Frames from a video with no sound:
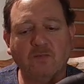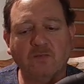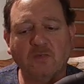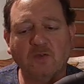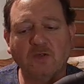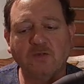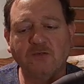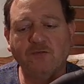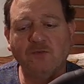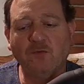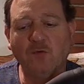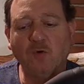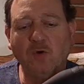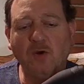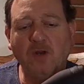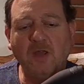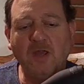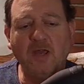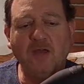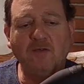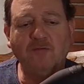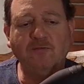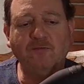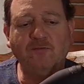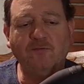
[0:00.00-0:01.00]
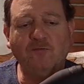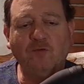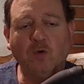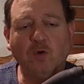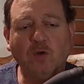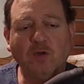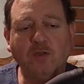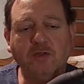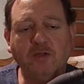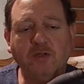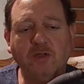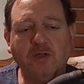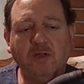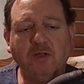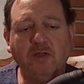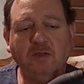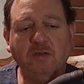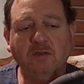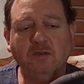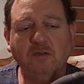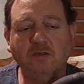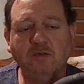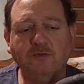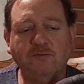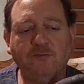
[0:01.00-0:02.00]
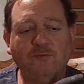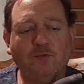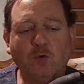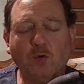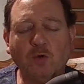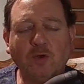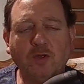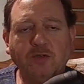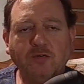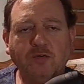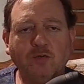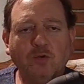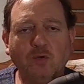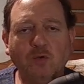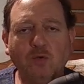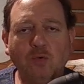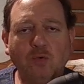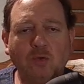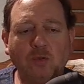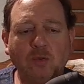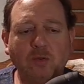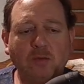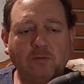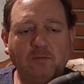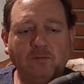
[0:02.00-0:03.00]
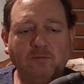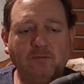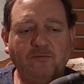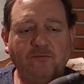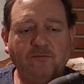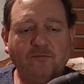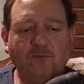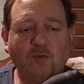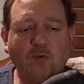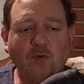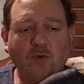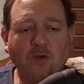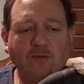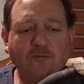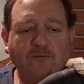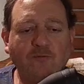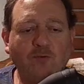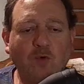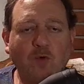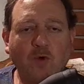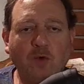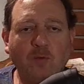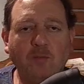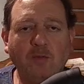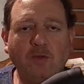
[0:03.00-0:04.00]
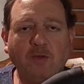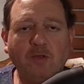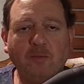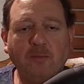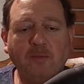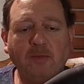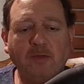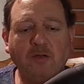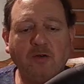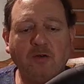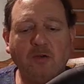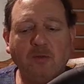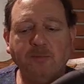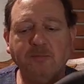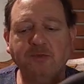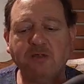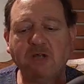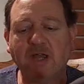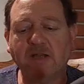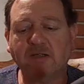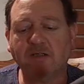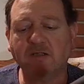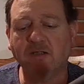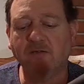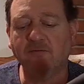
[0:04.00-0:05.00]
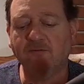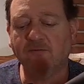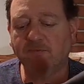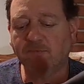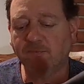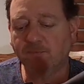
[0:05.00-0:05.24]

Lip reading: It's 4.5 to 14. It's 42 or 44 millimeter objective.